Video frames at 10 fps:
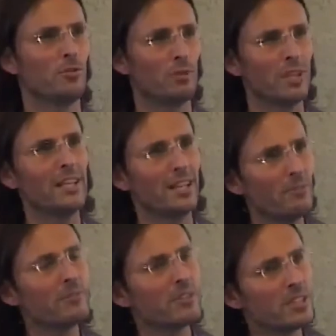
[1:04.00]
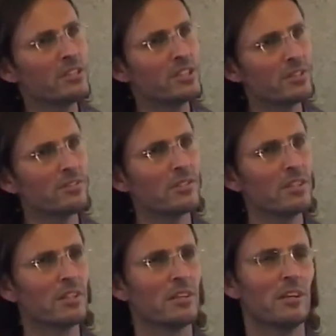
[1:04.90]
who really loved the teachings
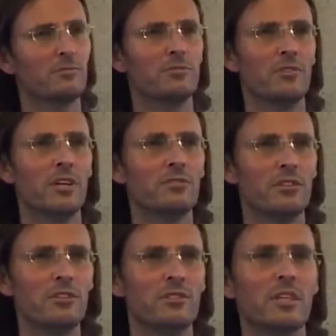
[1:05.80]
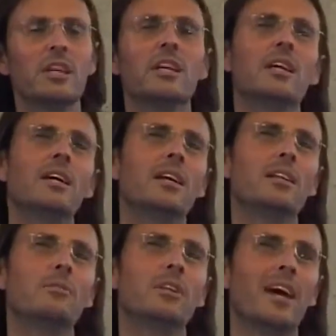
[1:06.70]
of divine truth,
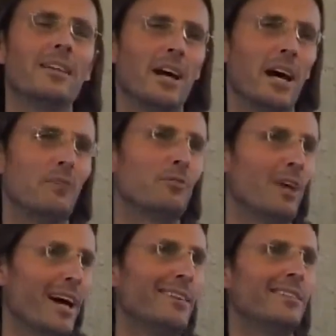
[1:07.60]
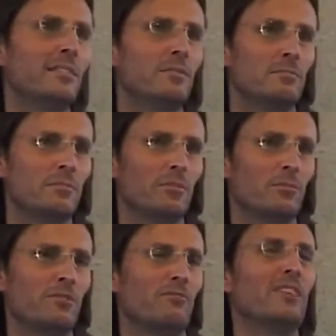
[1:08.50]
and there were the other half who hated them
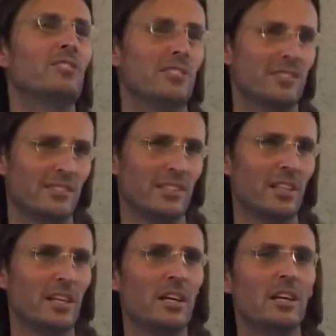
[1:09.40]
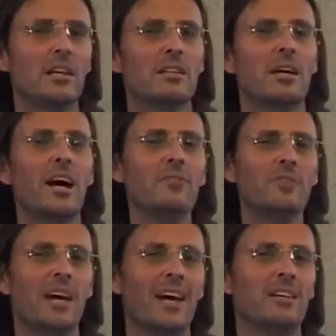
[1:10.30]
with vengeance. The half
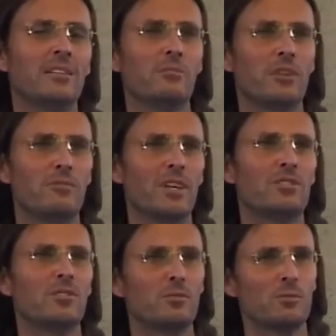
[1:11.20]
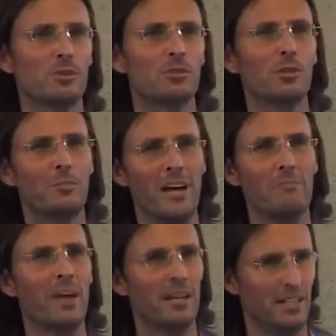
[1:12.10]
that hated them with a vengeance was all
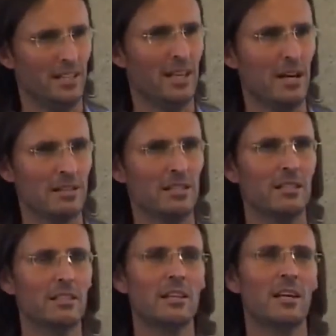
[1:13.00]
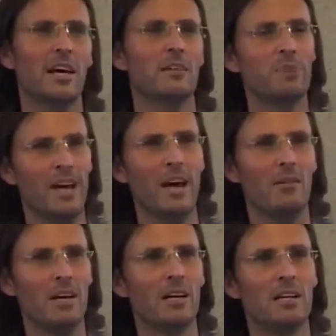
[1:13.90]
about money, actually, and
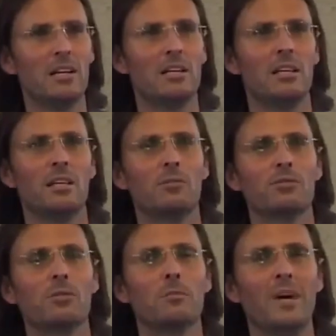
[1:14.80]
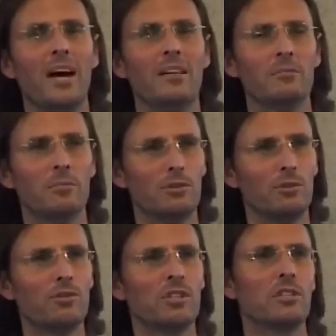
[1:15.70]
power. It was all about them
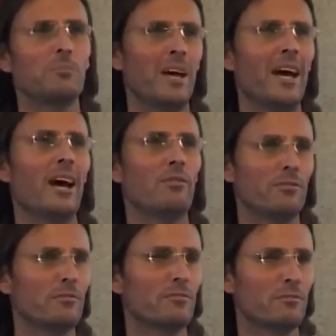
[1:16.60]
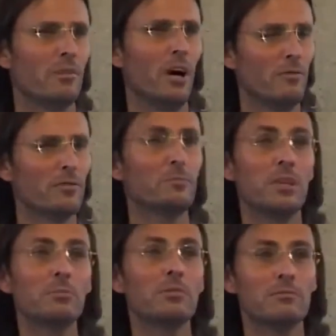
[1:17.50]
losing the power over the
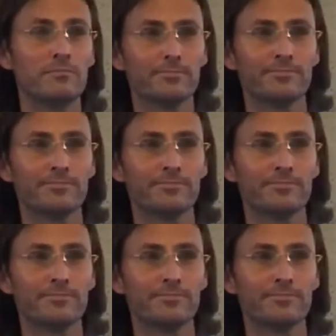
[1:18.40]
people.